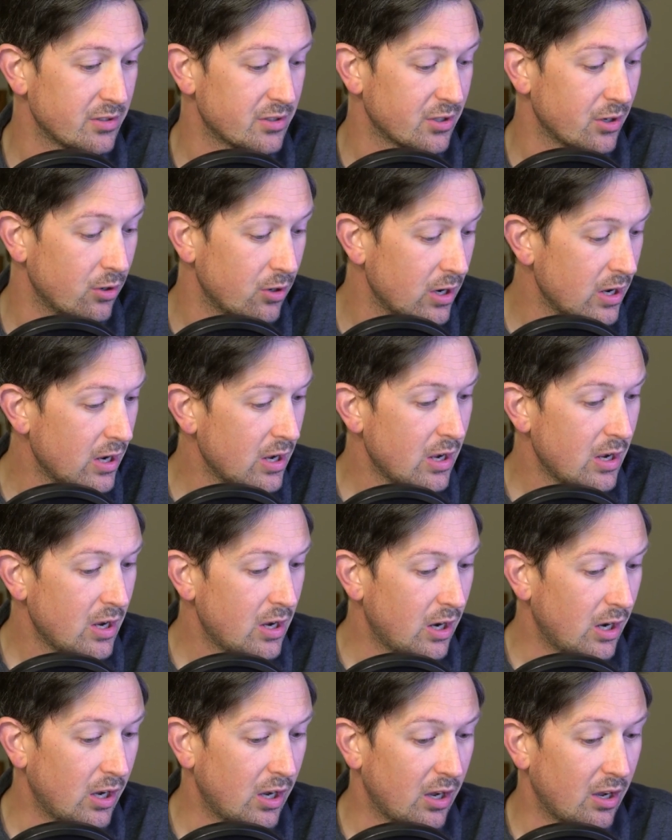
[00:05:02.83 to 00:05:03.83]
So
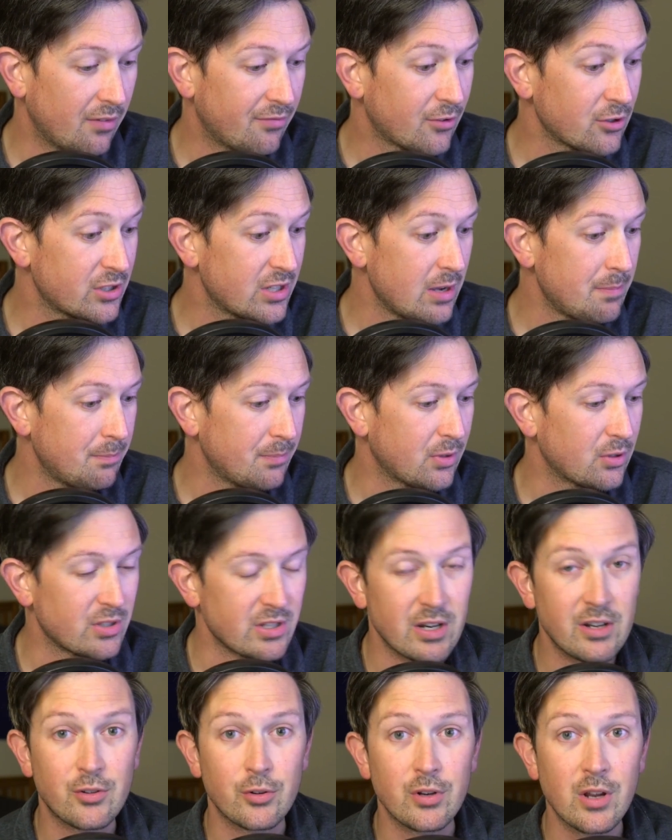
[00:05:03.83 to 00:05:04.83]
first up, there's
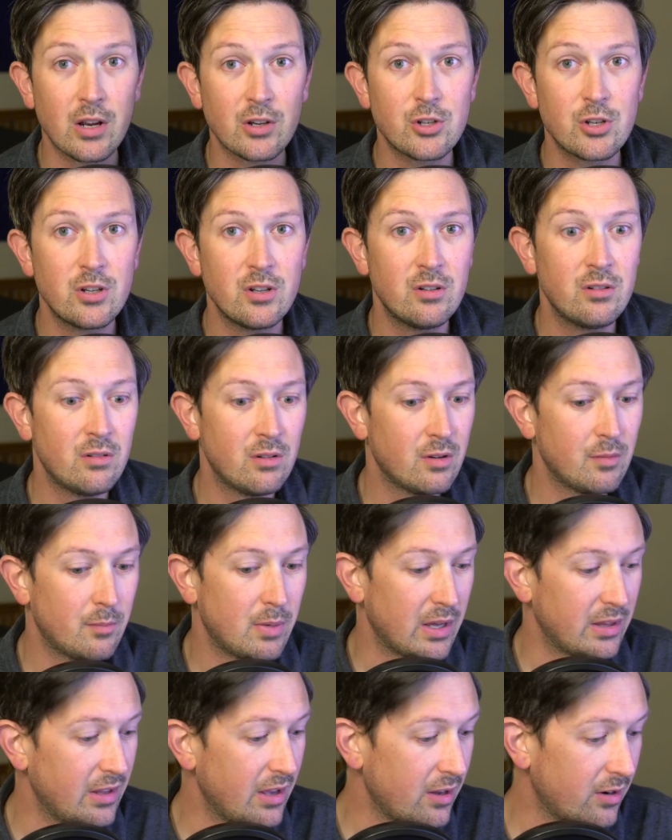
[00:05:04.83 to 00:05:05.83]
an introduction
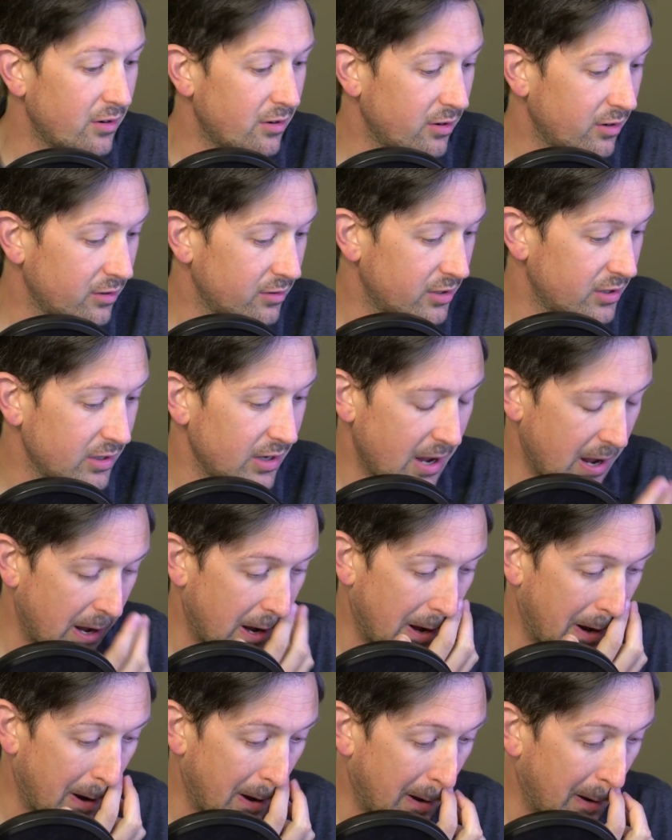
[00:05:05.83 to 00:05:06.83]
by the editors,
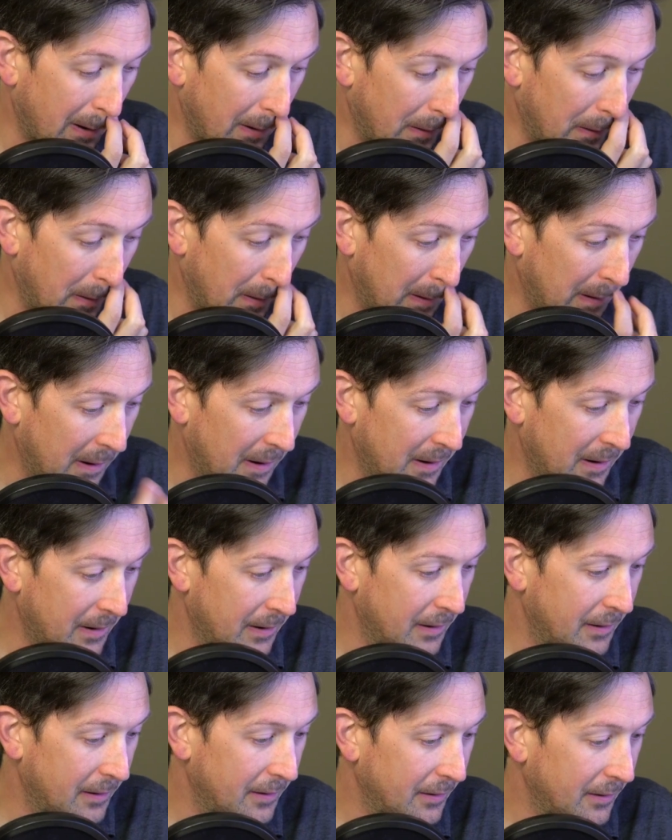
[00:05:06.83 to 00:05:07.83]
and
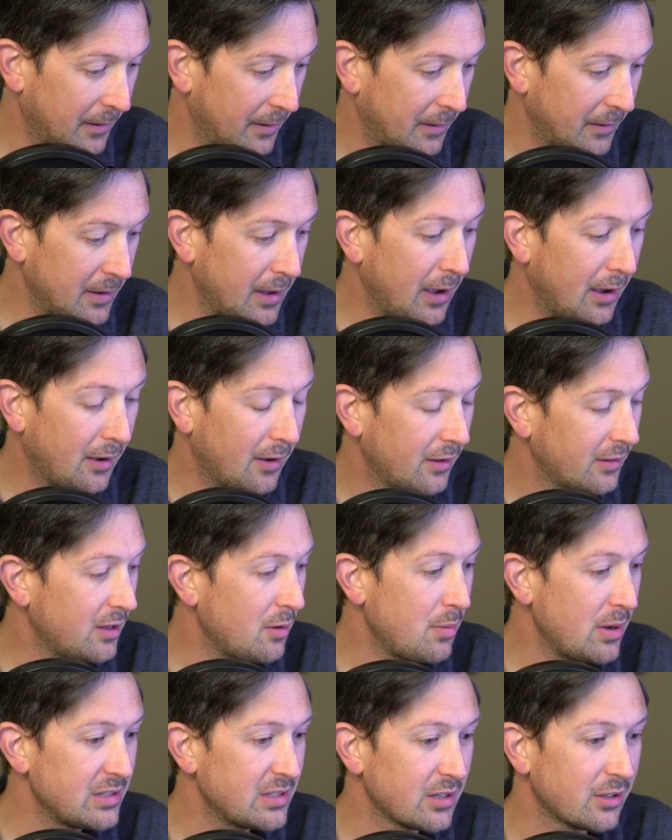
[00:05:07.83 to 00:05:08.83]
yeah,
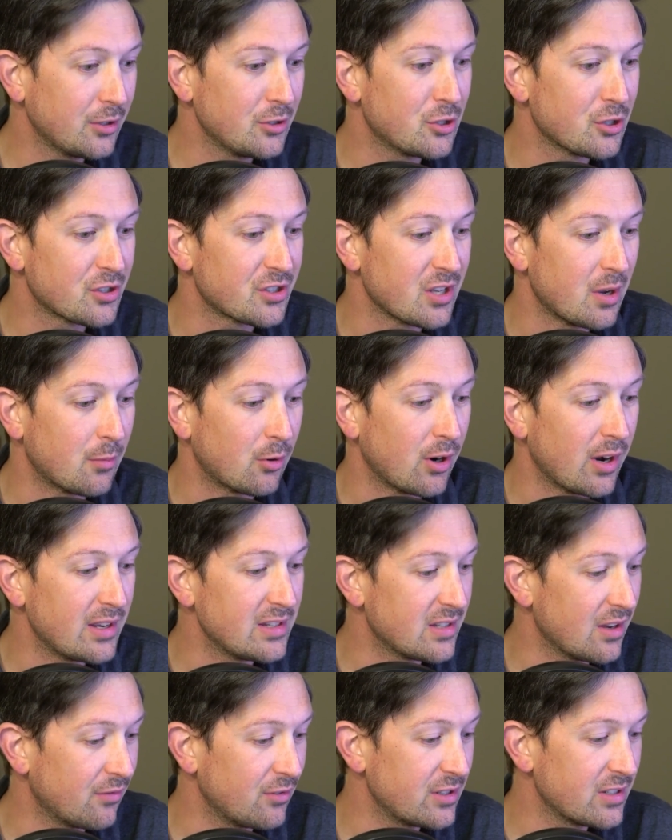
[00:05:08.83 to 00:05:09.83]
they basically just
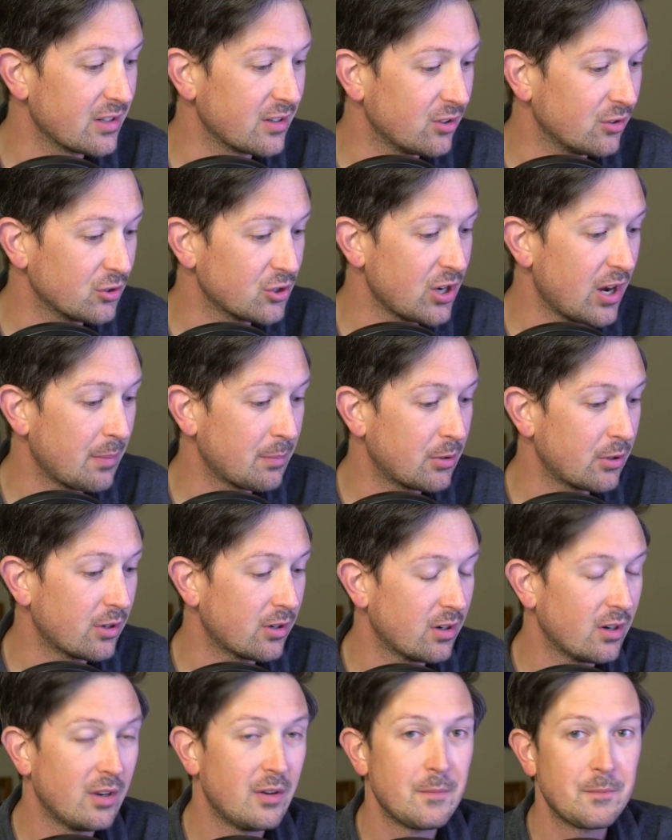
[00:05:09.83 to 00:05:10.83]
summarize every single
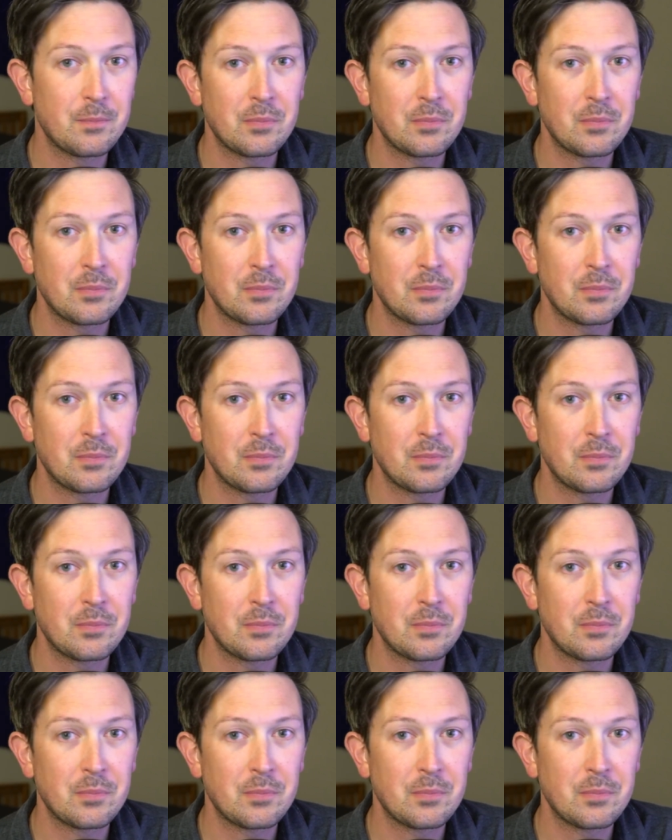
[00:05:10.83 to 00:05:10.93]
chapter.